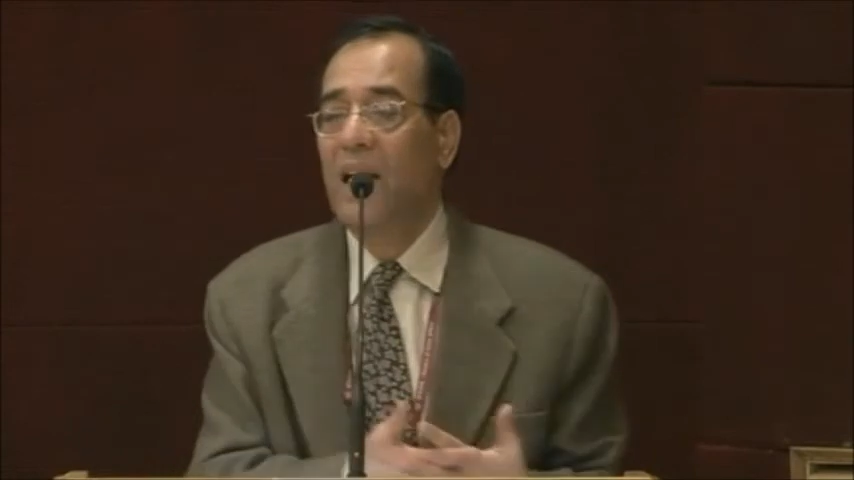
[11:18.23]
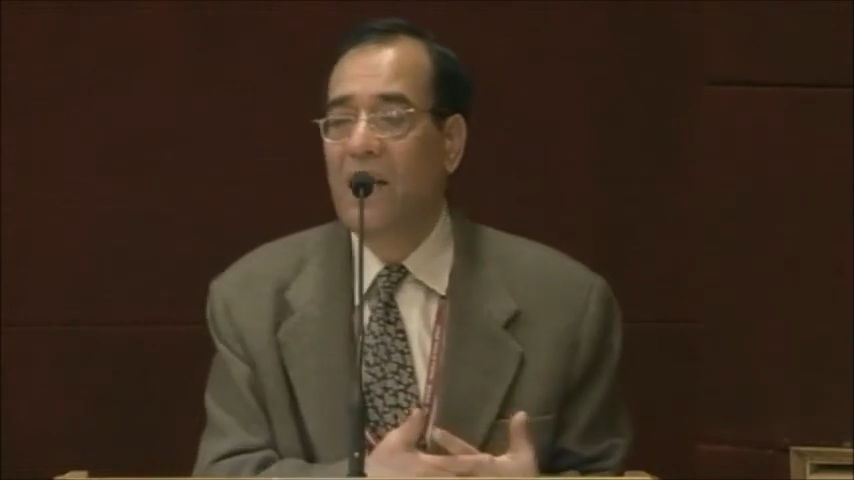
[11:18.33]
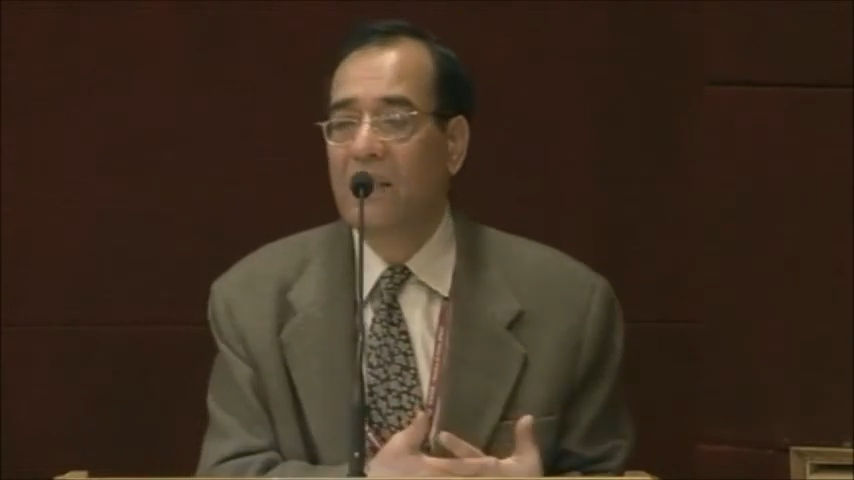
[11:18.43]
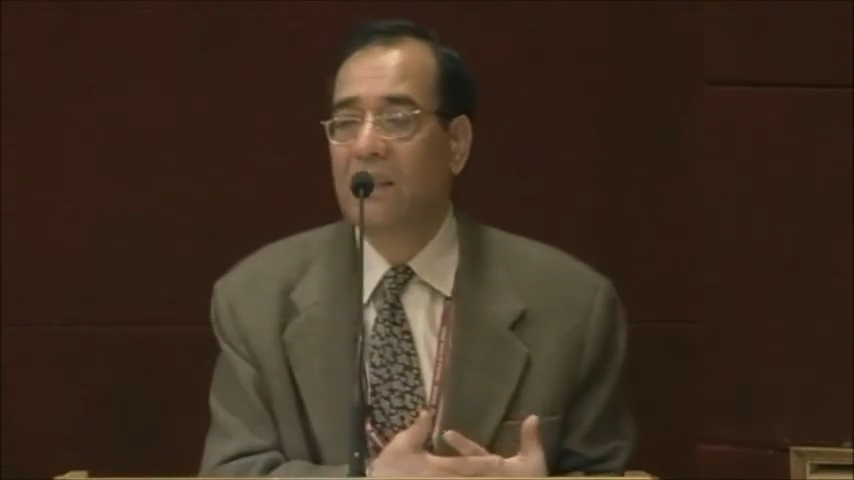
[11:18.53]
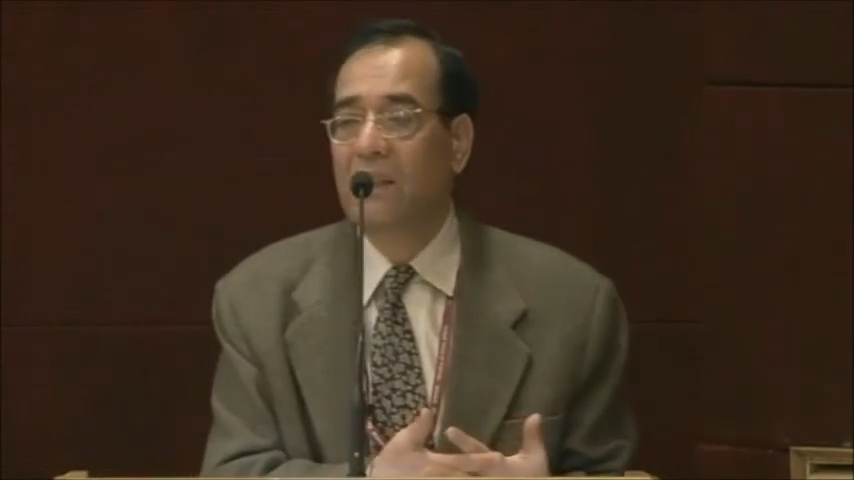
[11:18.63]

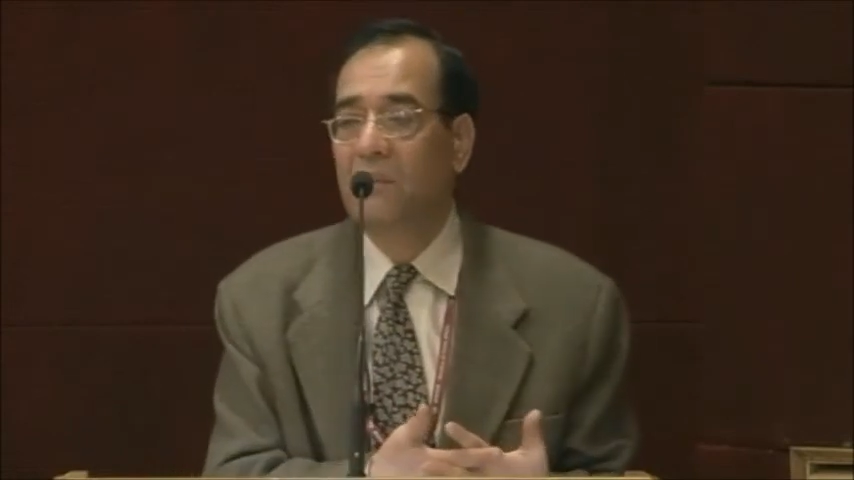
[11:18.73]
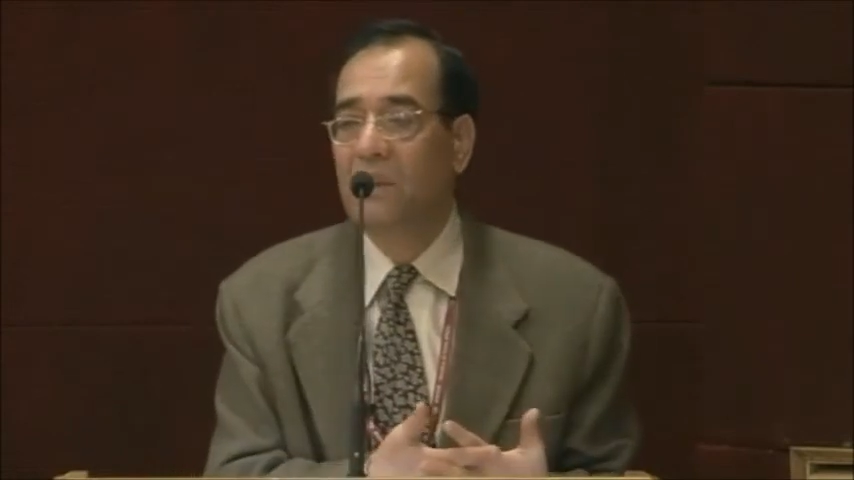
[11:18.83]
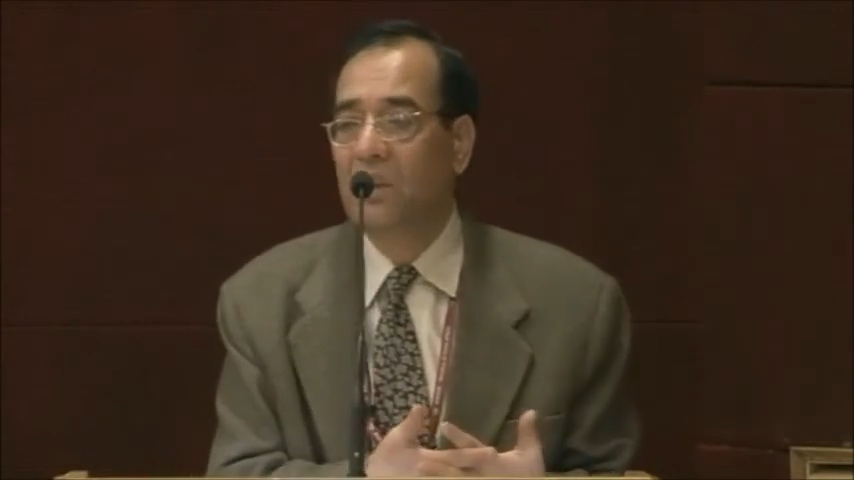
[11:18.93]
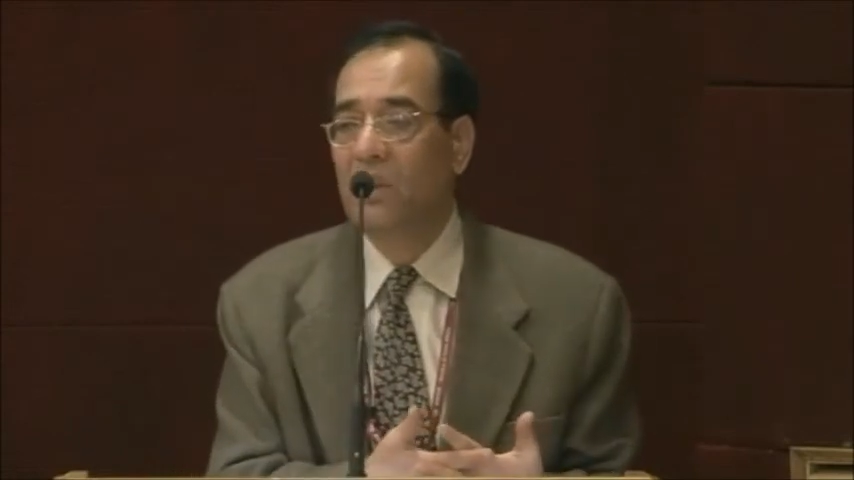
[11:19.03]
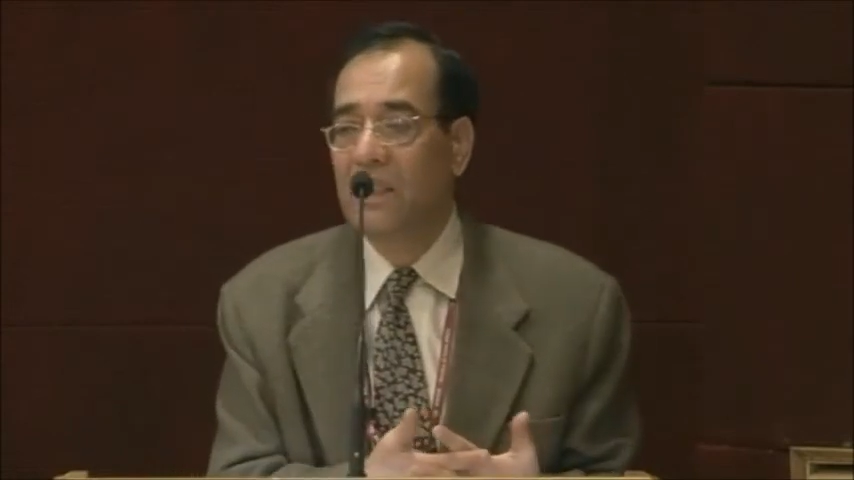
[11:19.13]
any other
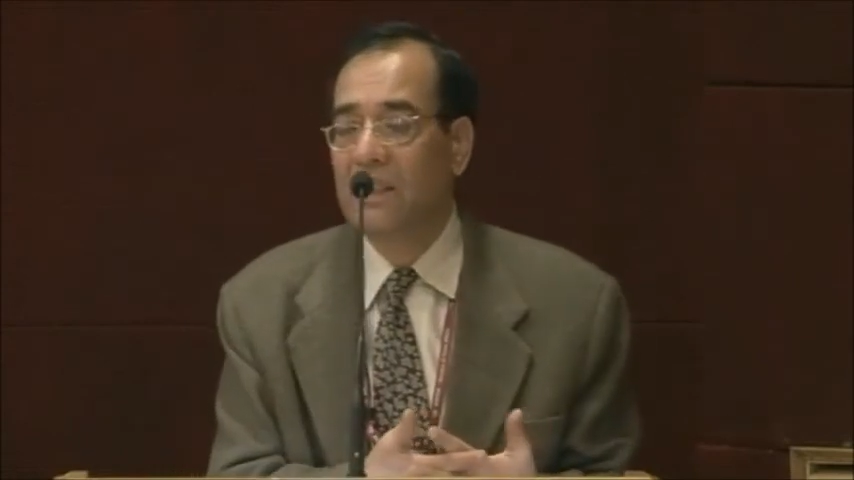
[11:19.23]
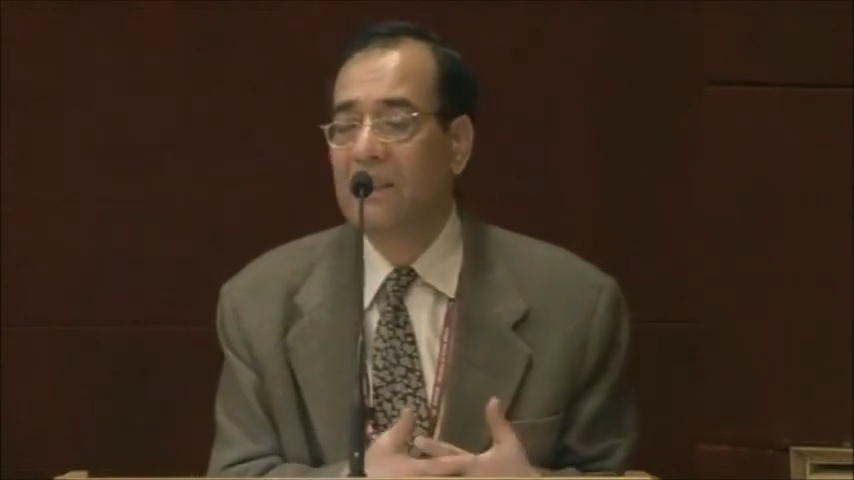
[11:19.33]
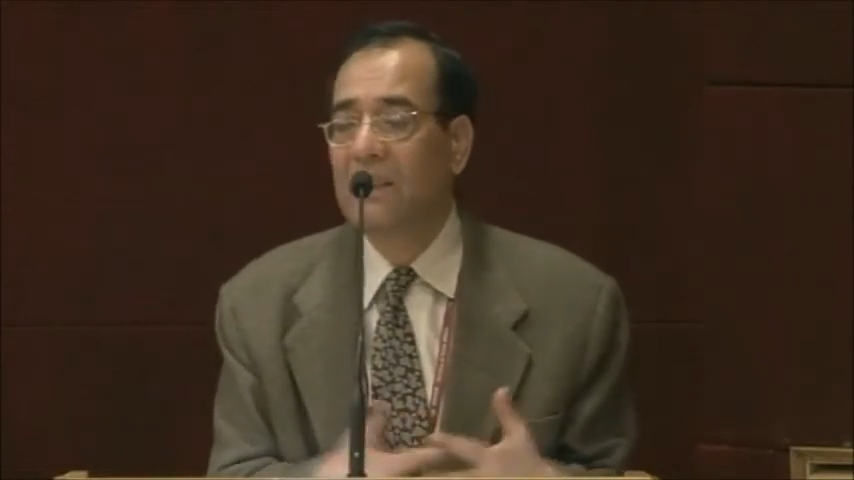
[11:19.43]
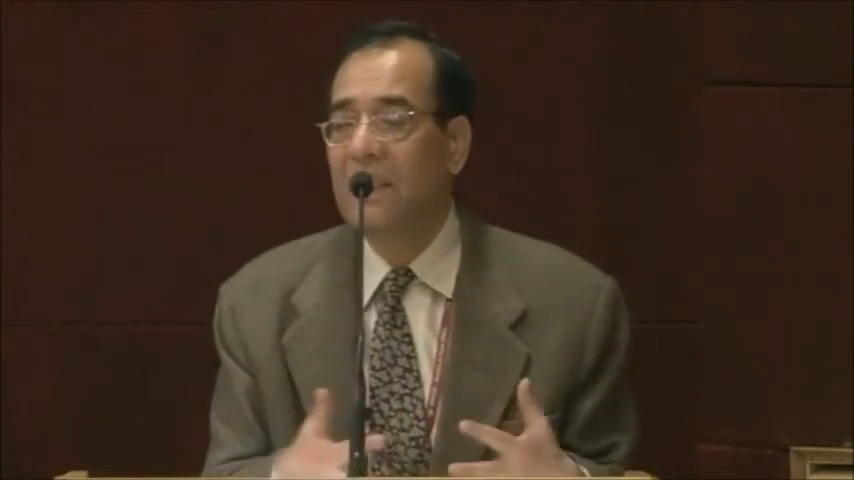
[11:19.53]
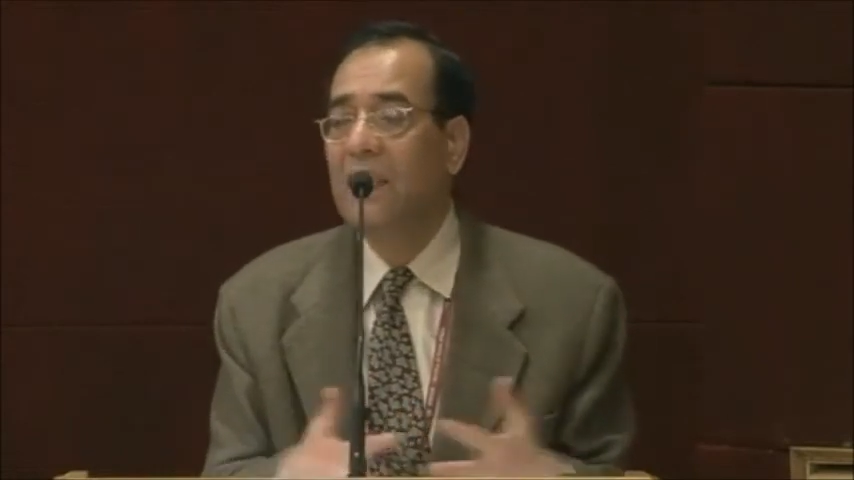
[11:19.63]
cyber security
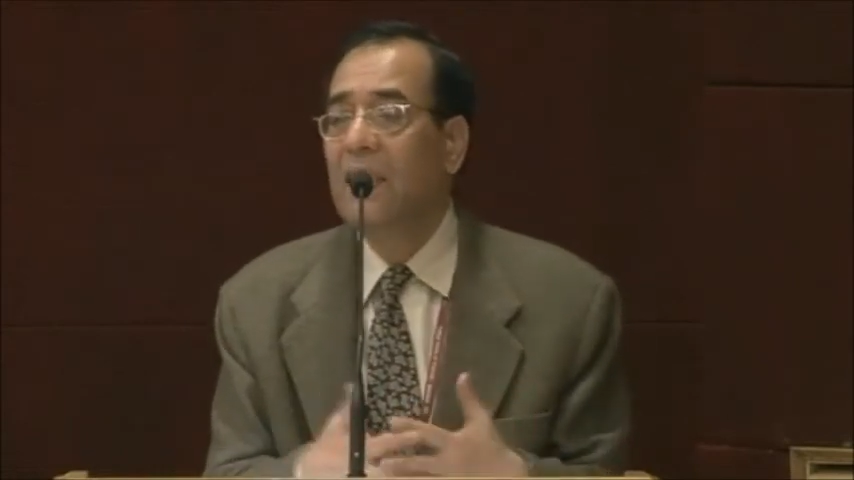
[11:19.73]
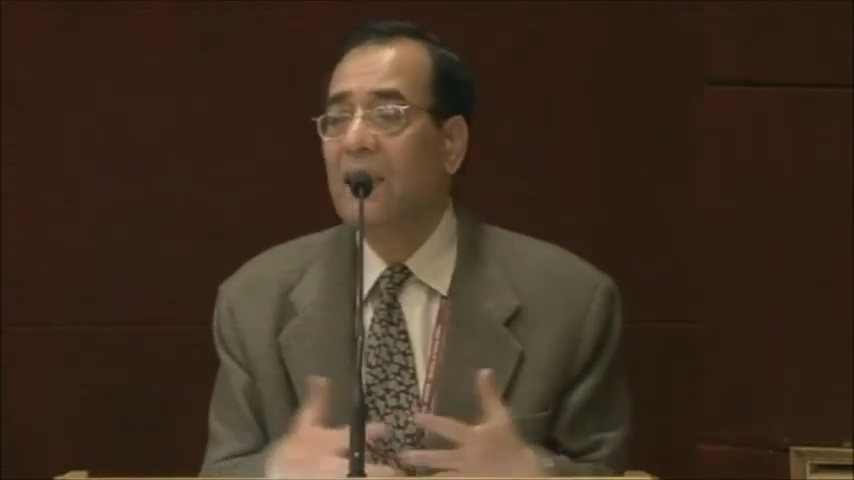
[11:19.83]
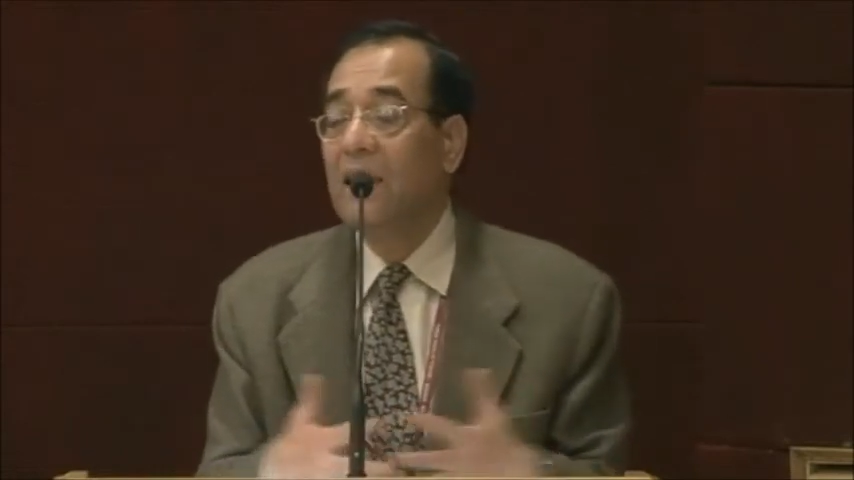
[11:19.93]
agency